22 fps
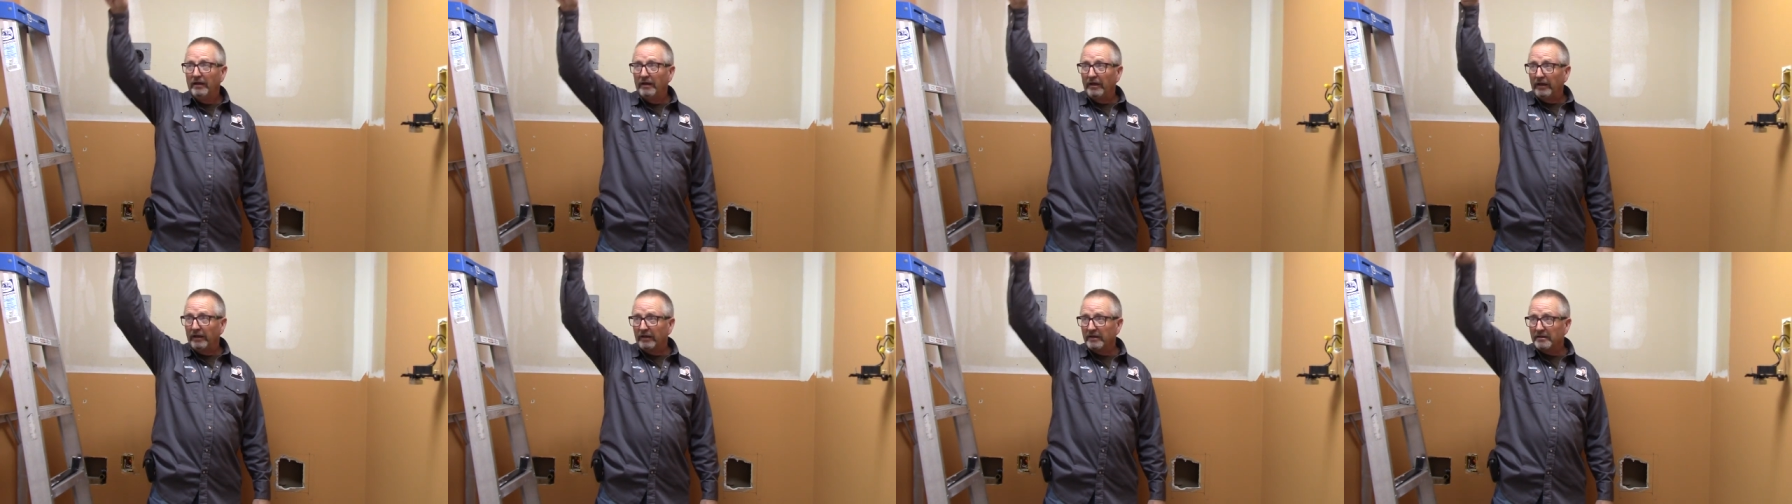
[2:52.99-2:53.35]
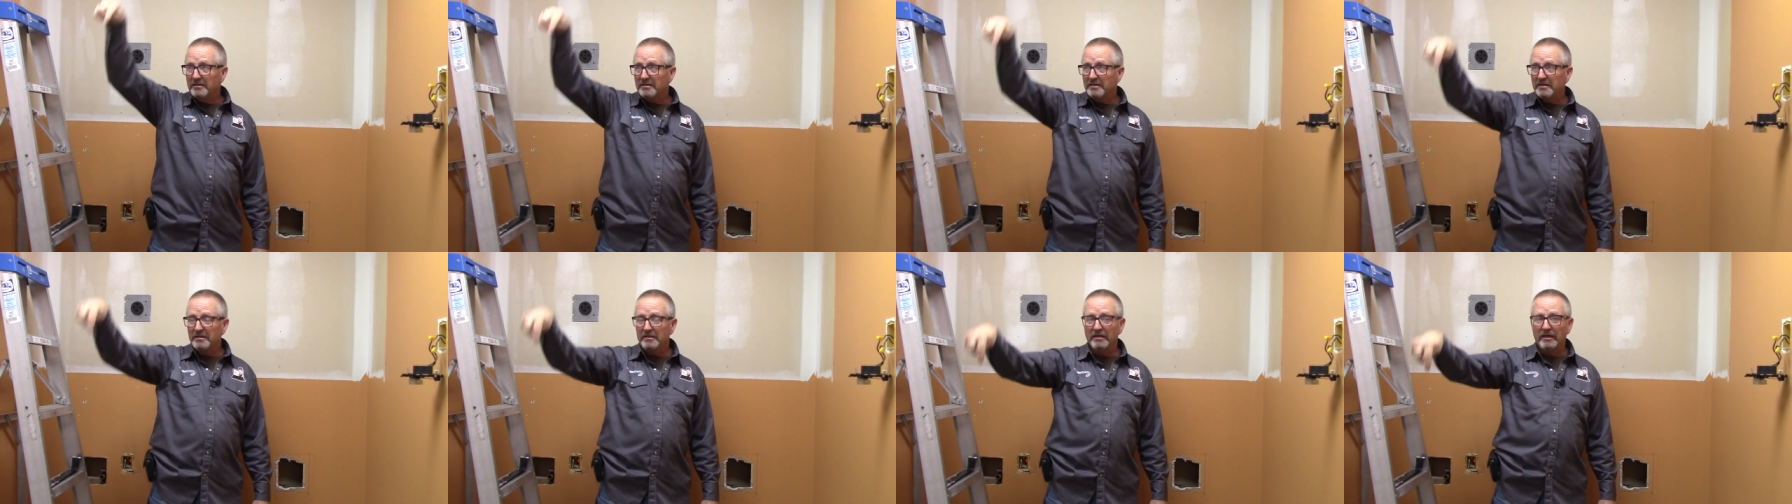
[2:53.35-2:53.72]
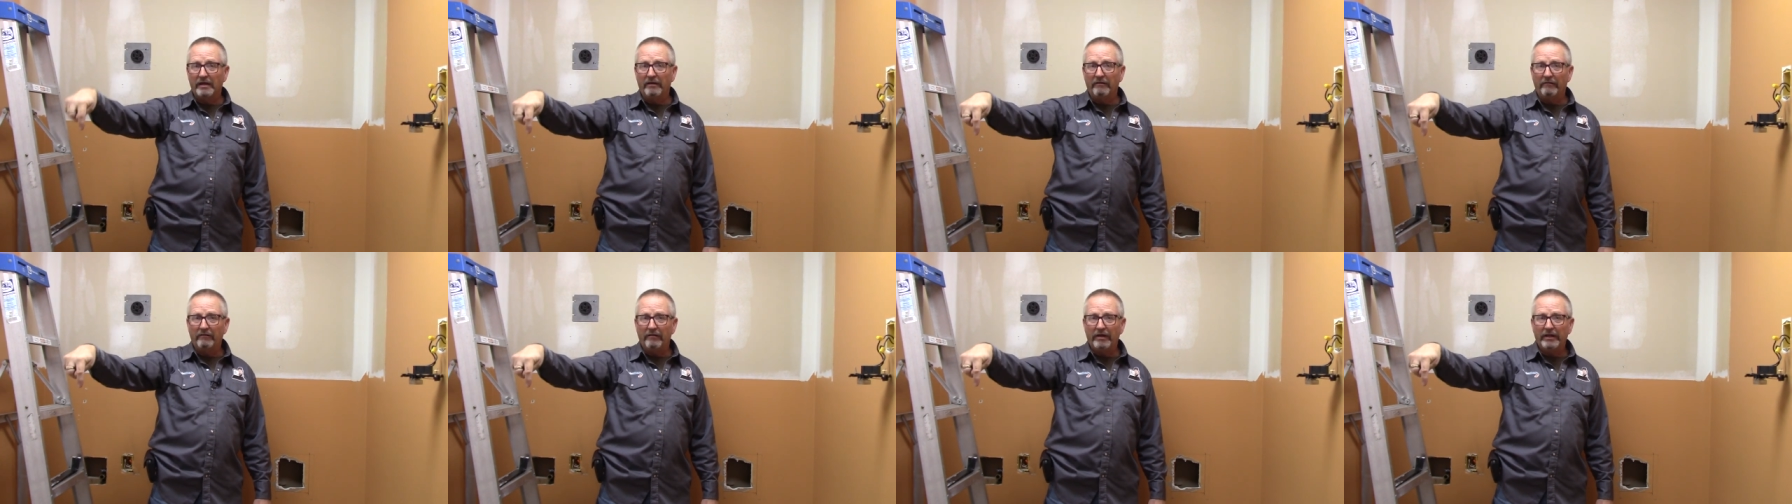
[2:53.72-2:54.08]
I could see that
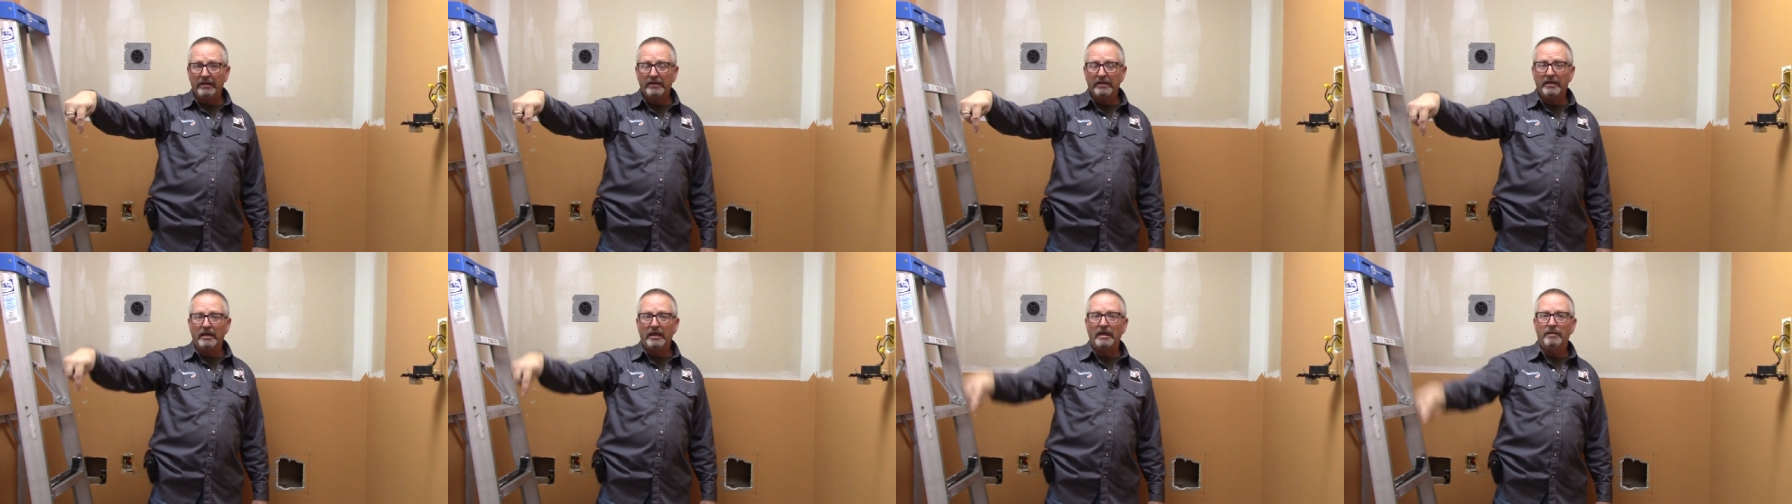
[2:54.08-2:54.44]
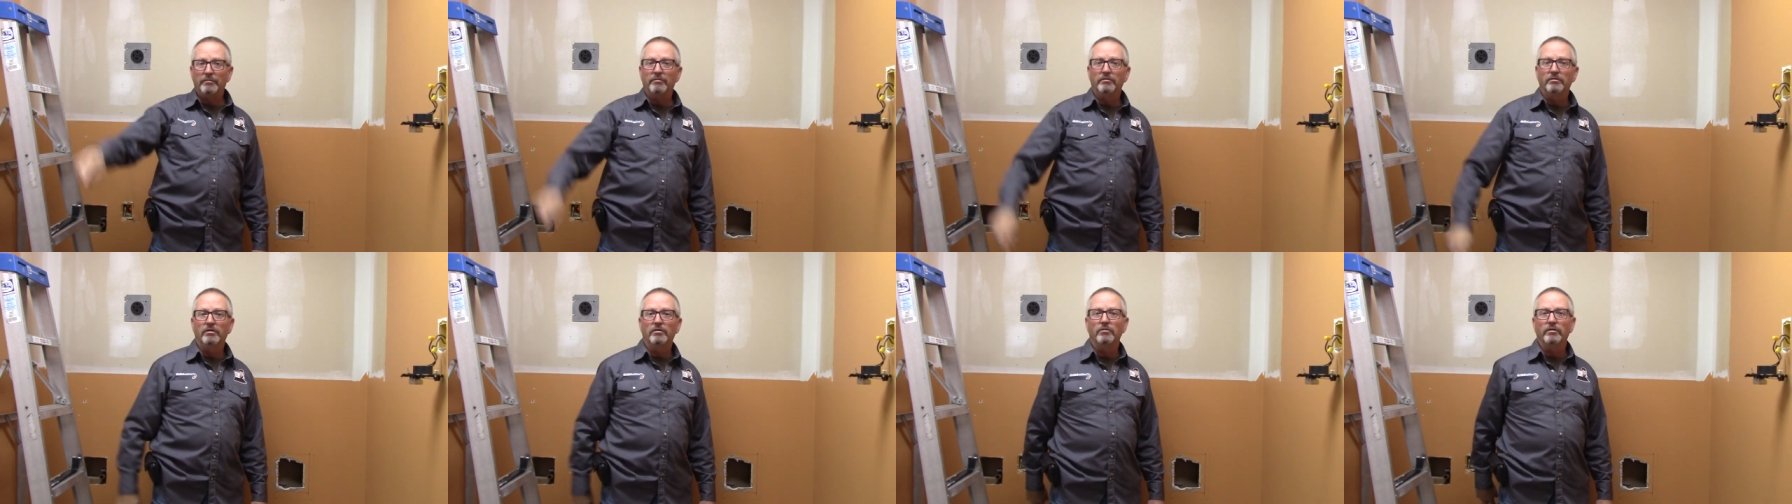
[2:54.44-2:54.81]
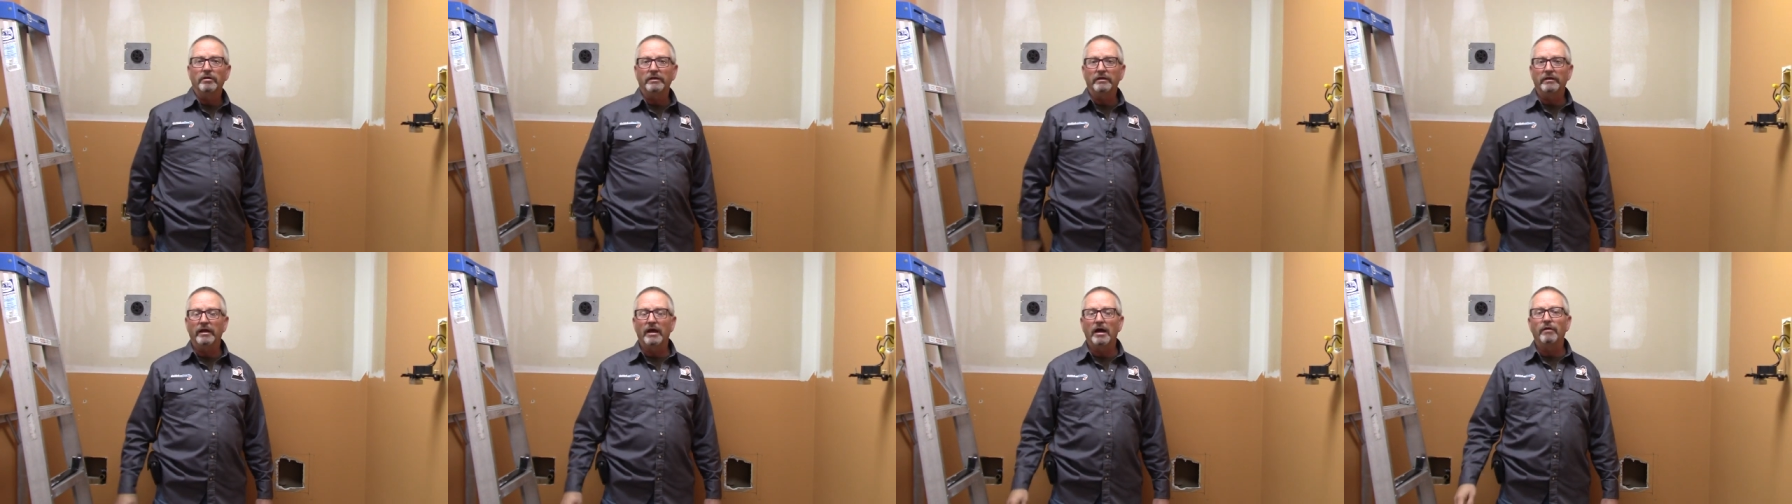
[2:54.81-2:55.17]
red cable
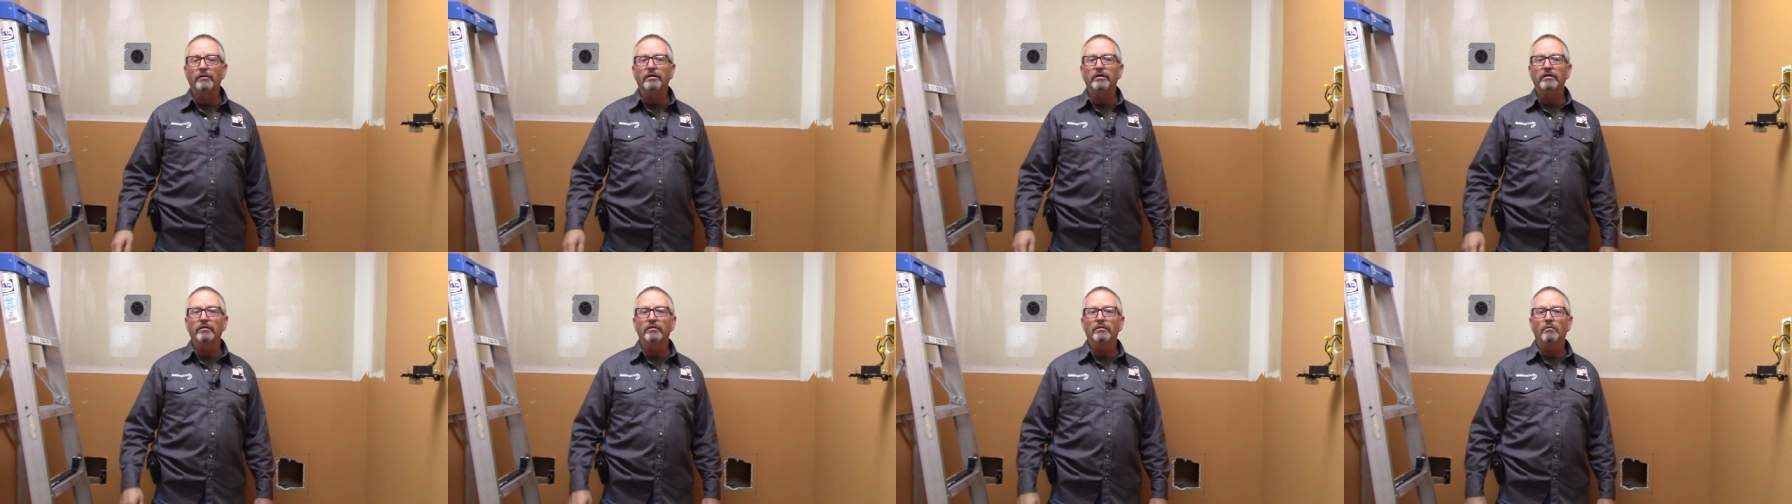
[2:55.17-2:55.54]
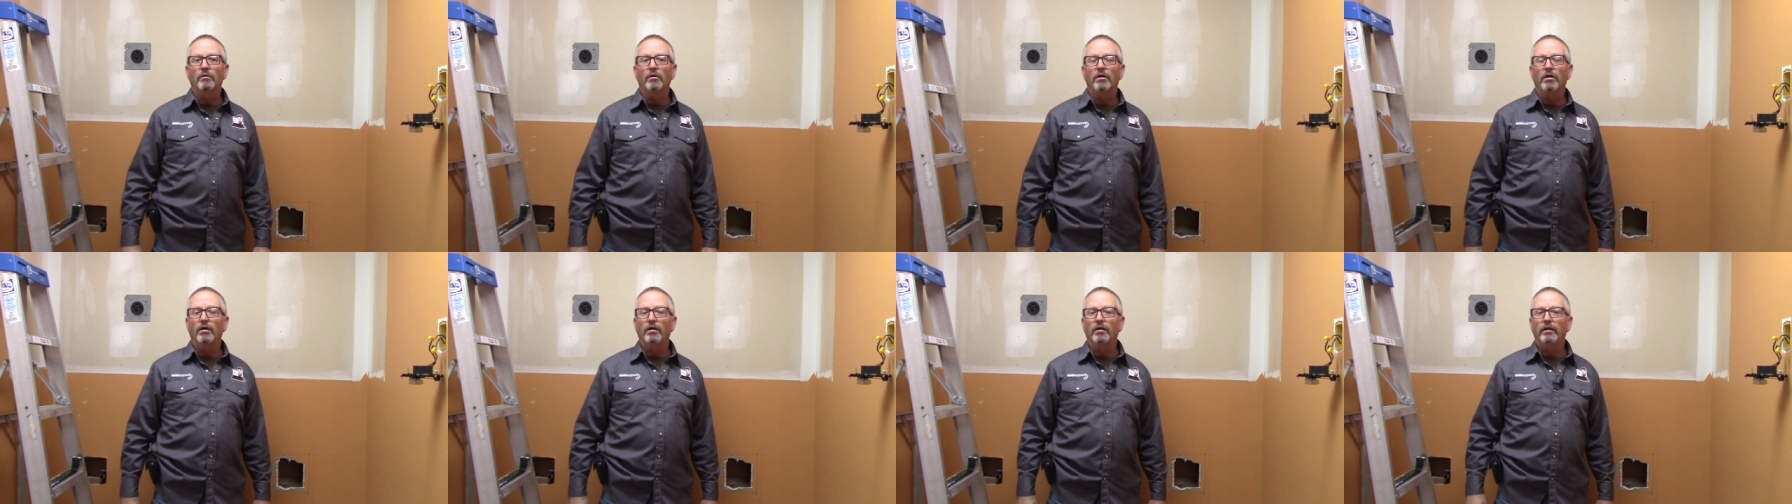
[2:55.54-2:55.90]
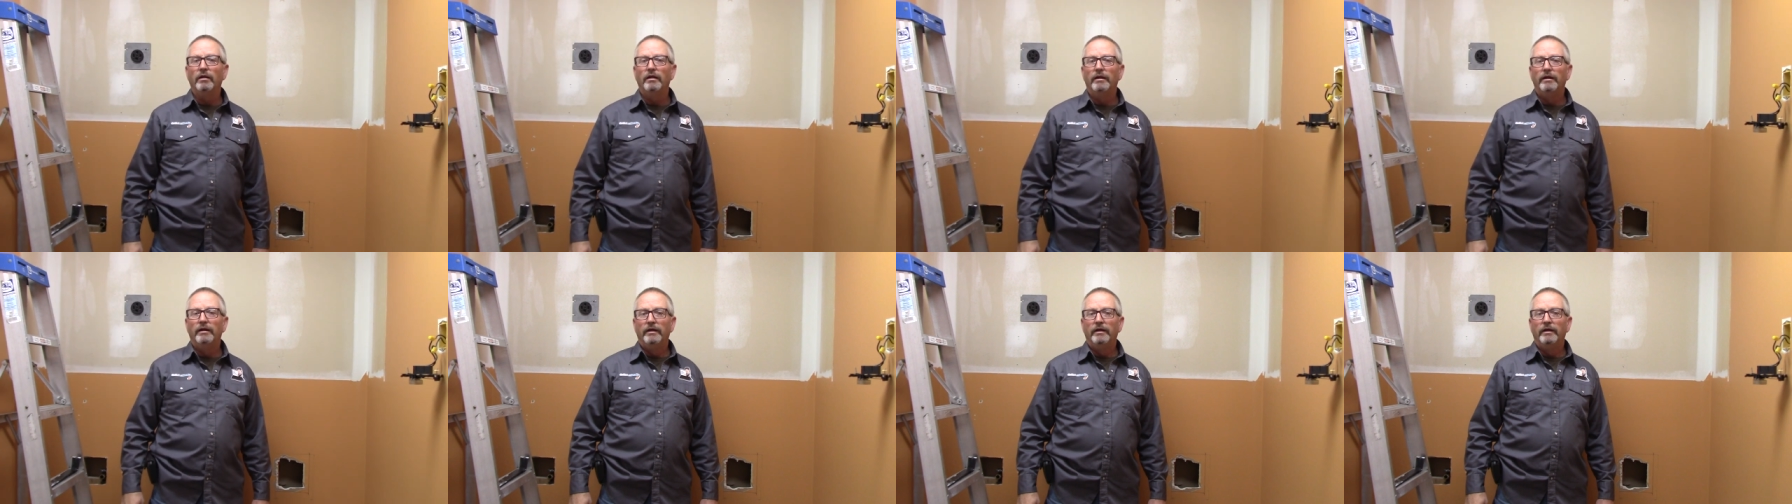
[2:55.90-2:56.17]
going down into the wall